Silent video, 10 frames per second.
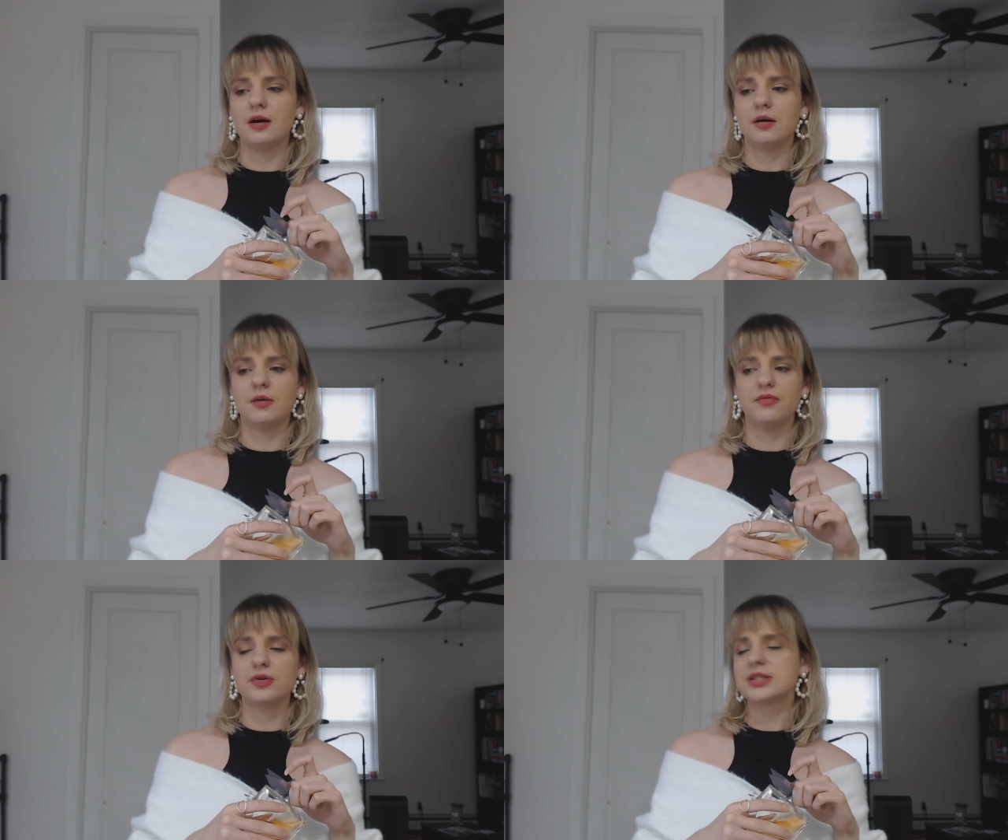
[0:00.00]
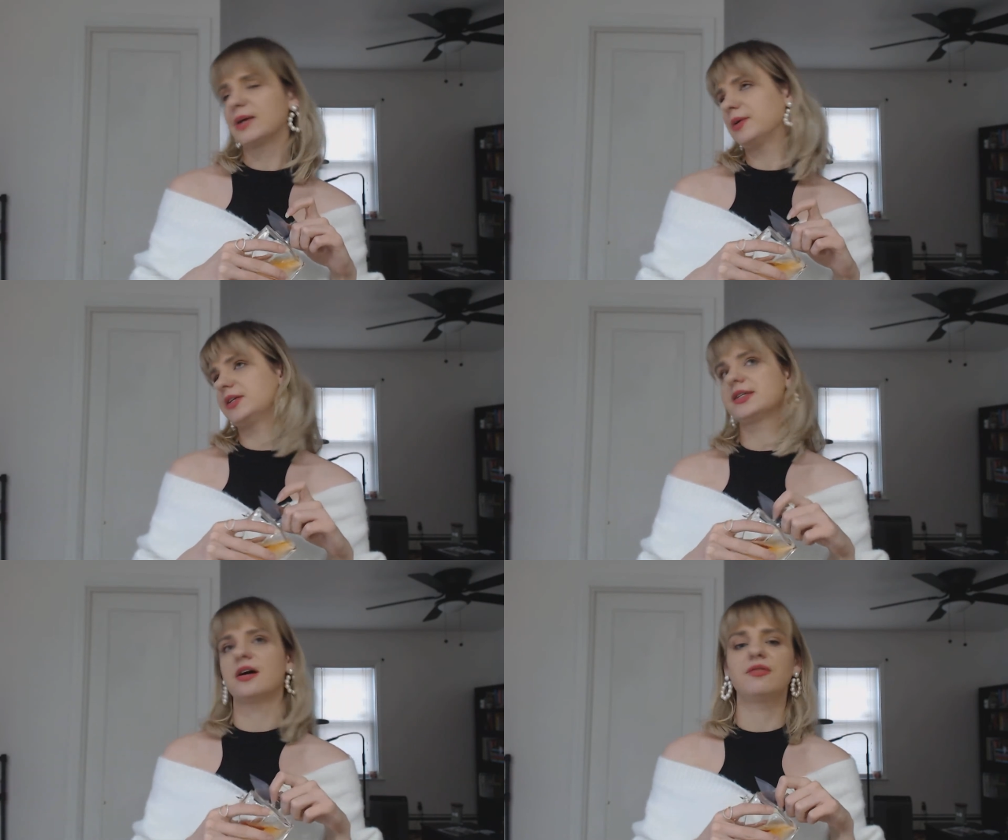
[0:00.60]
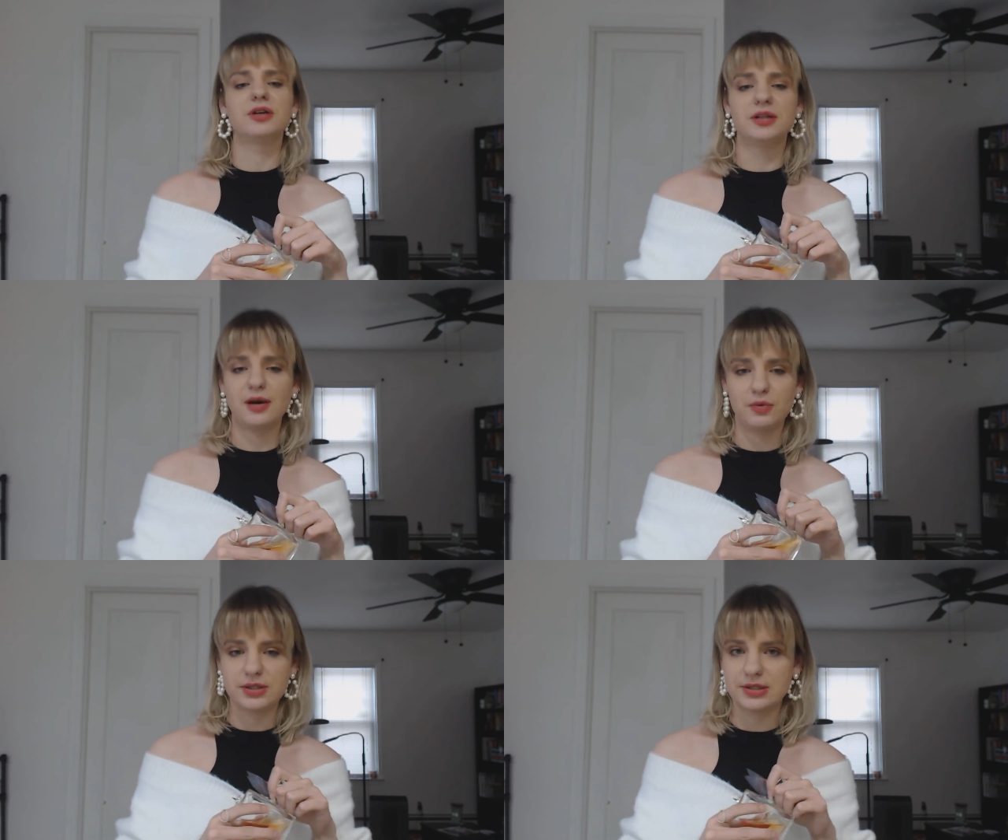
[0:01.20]
First time I discovered it, I
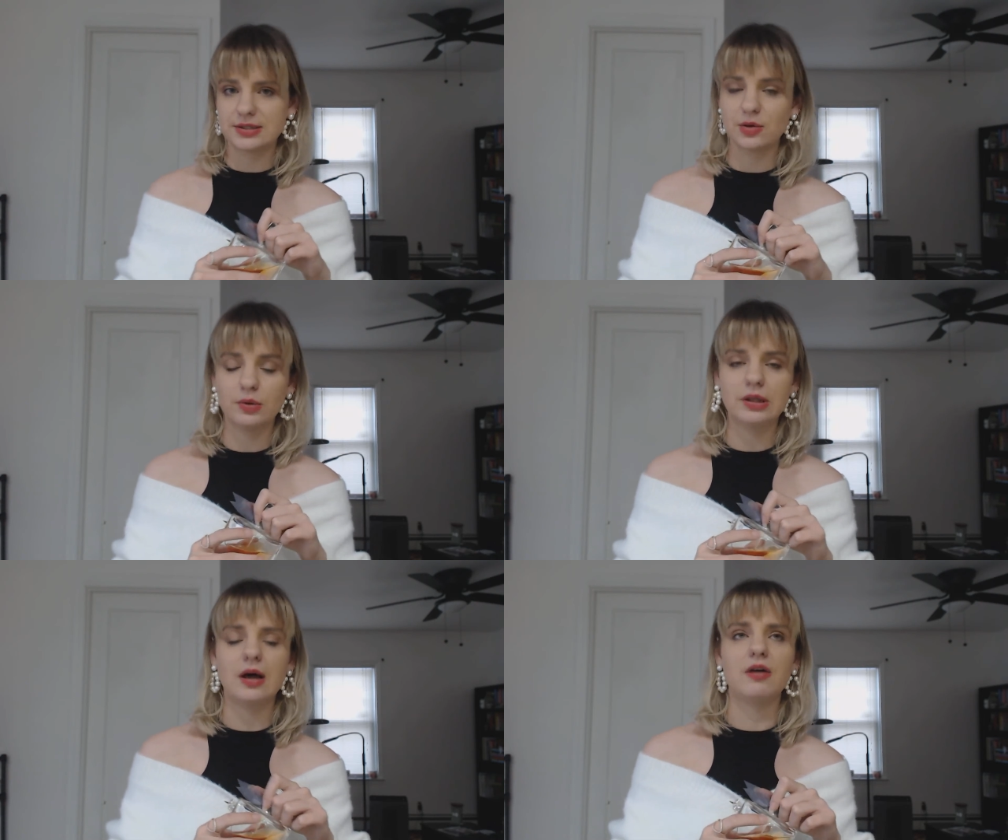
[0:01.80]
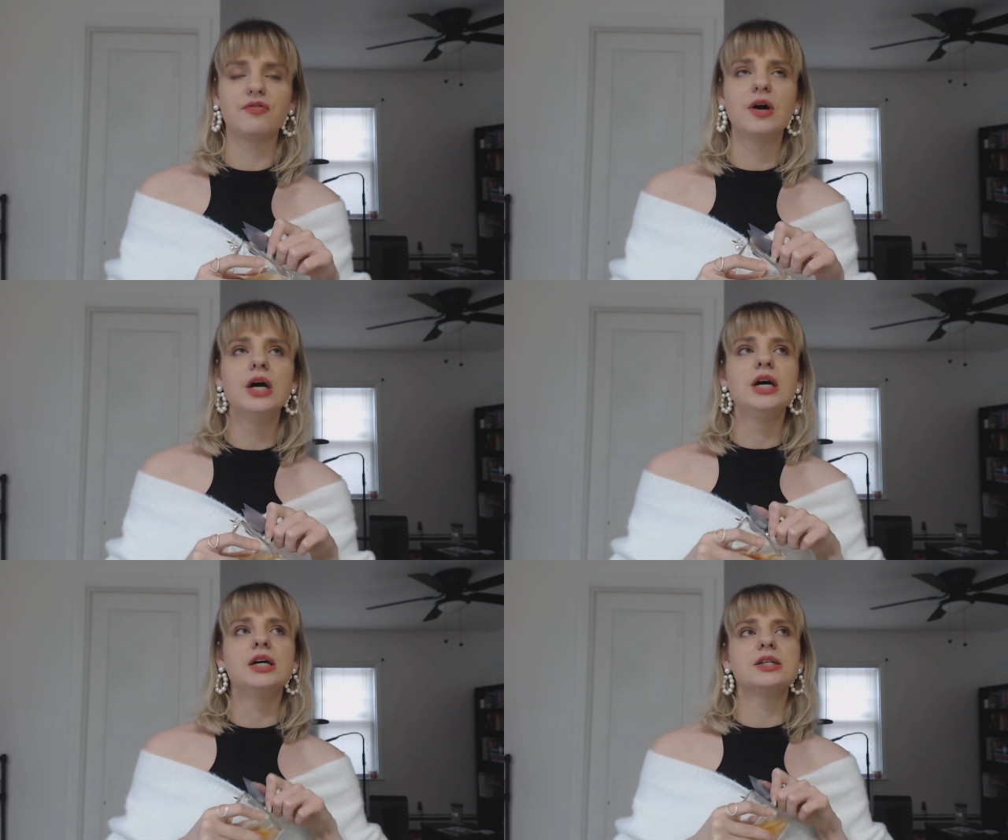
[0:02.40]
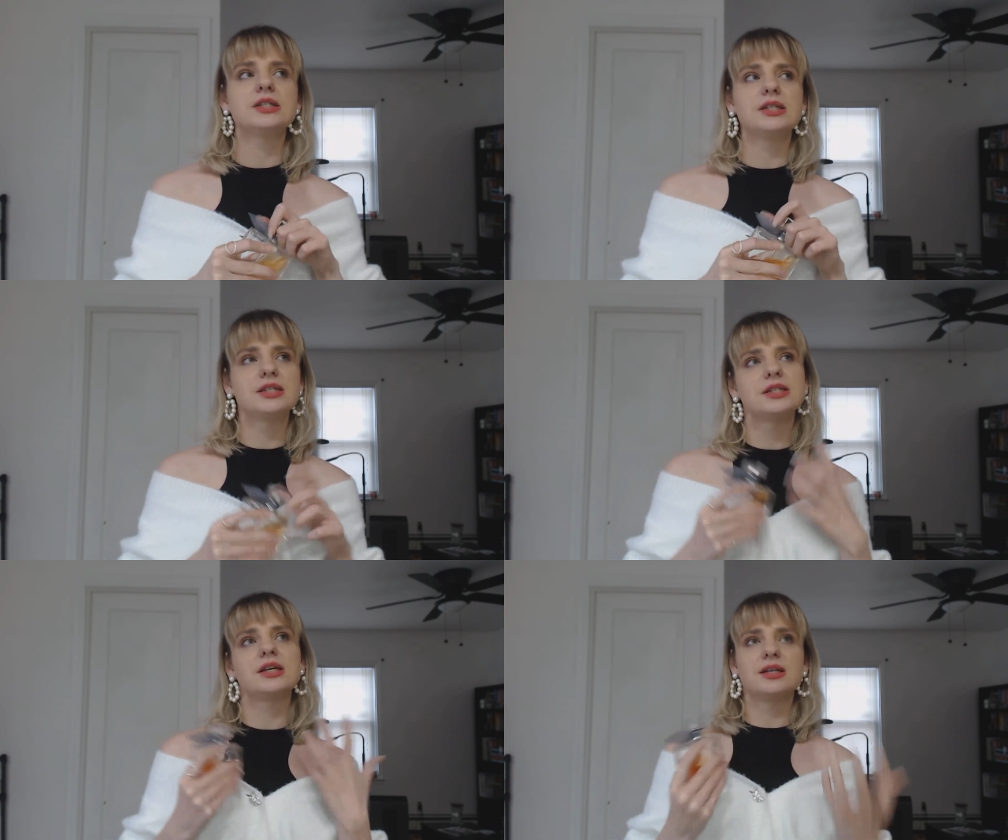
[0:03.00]
was so in love.
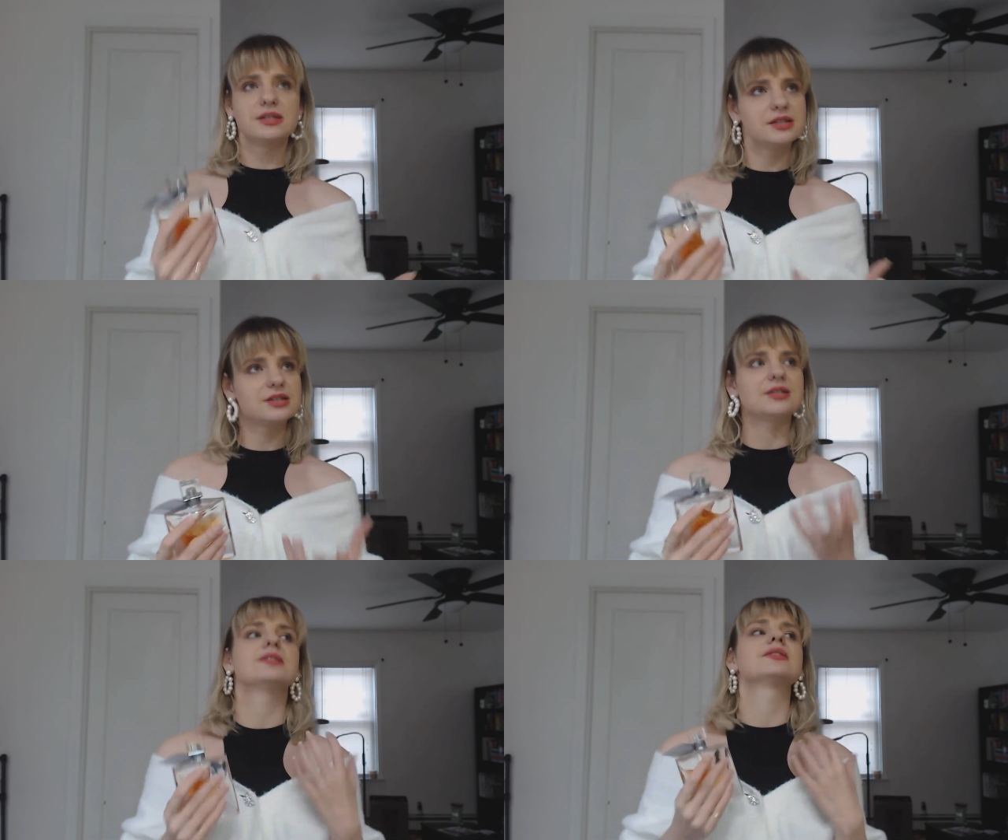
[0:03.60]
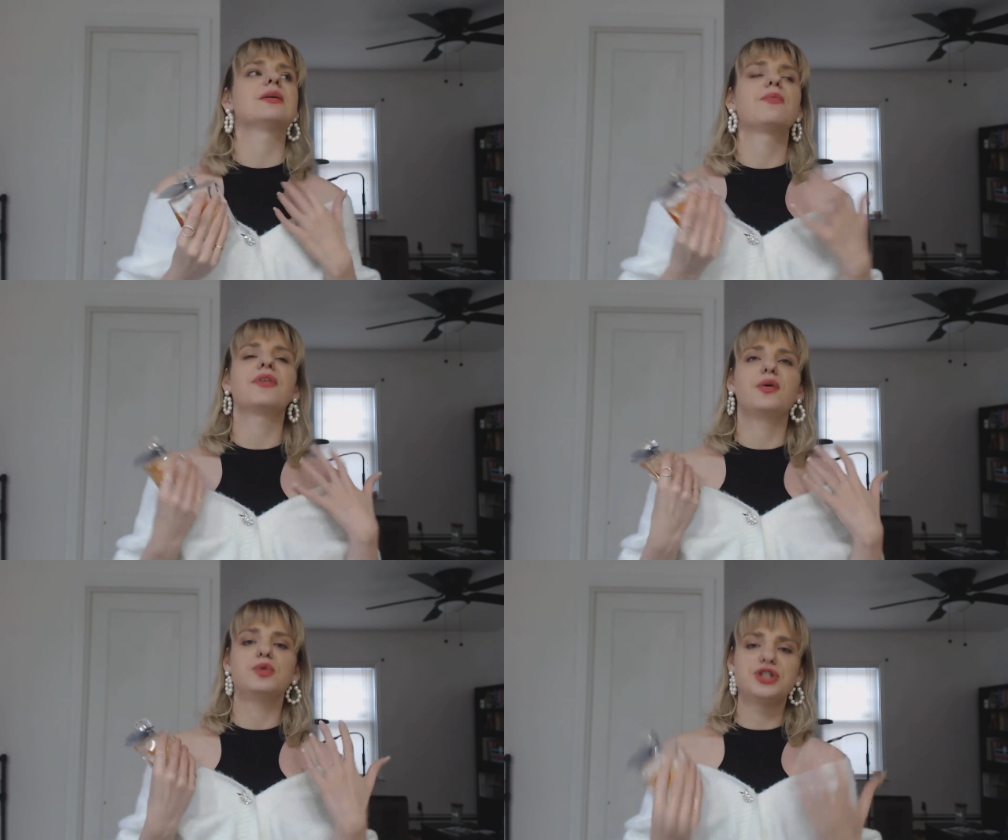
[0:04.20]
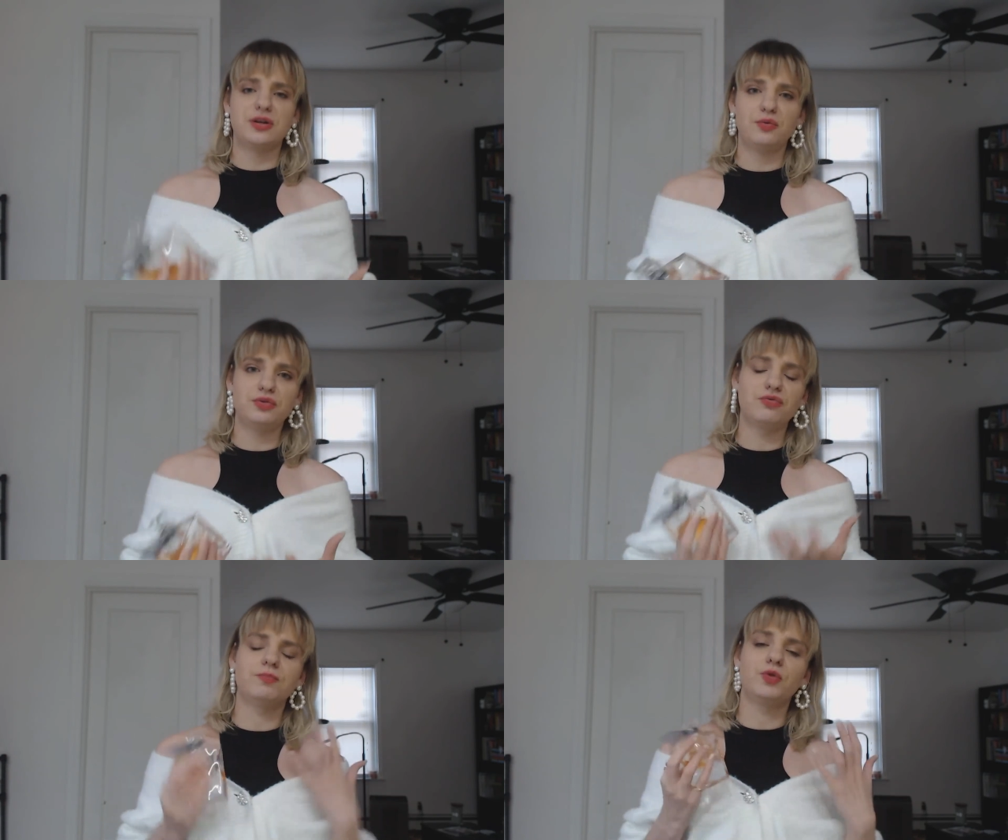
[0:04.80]
This is something which I would
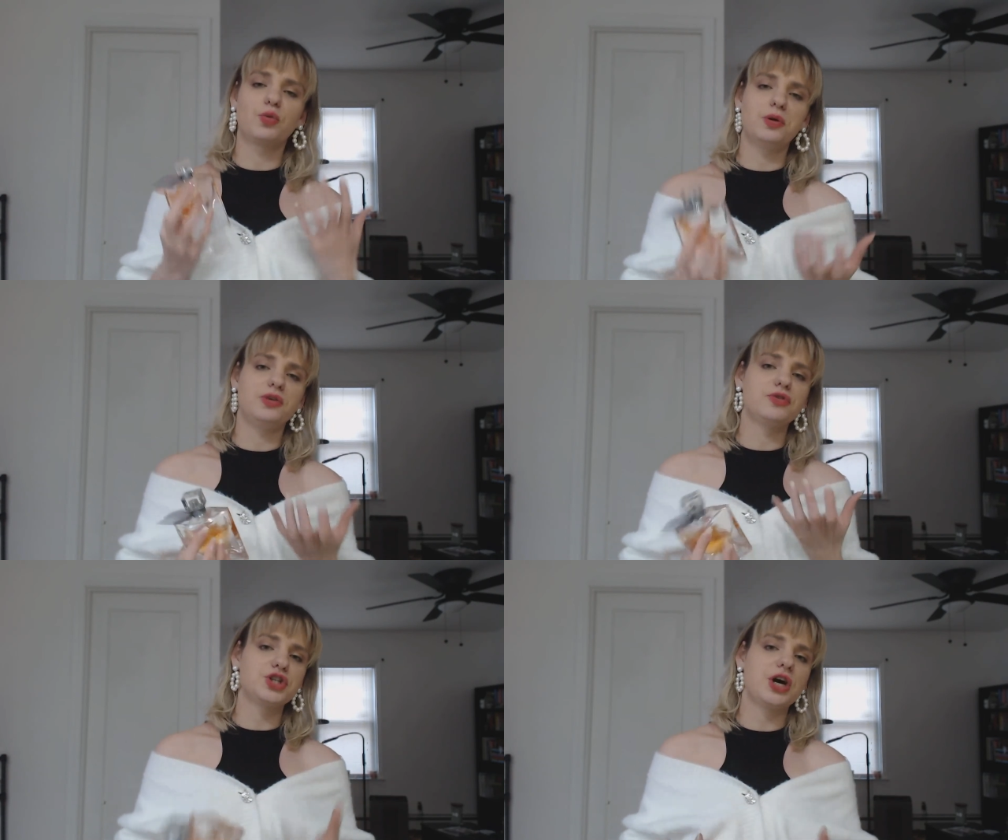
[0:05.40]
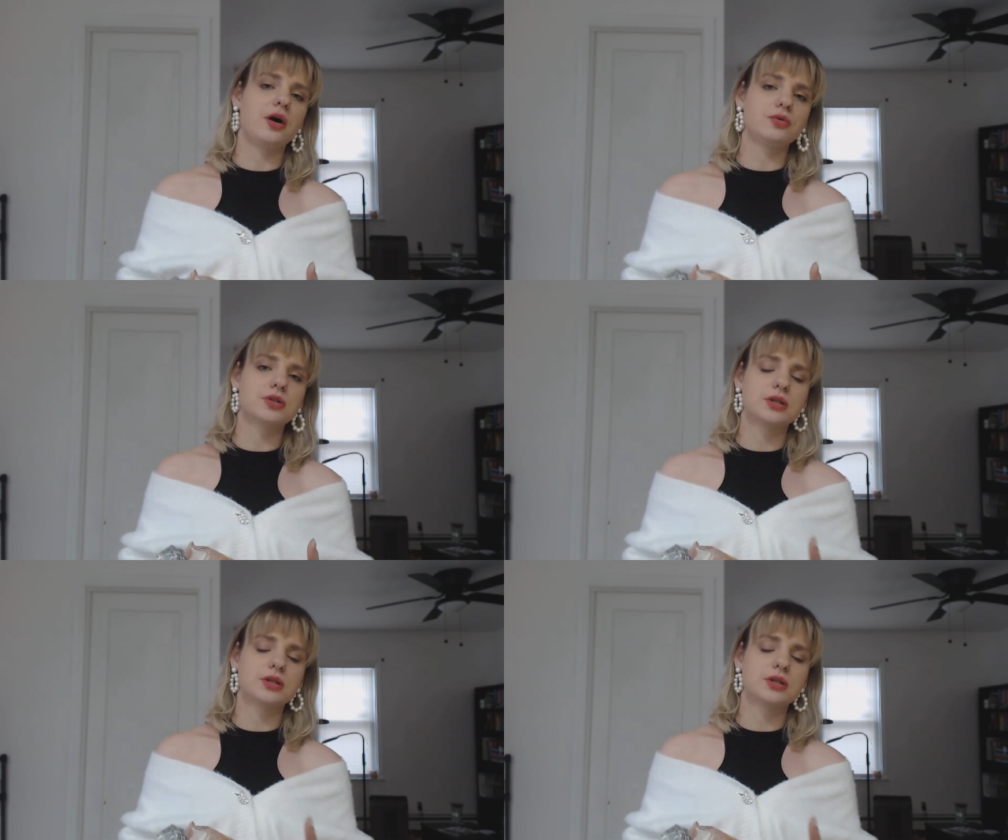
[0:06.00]
normally reach out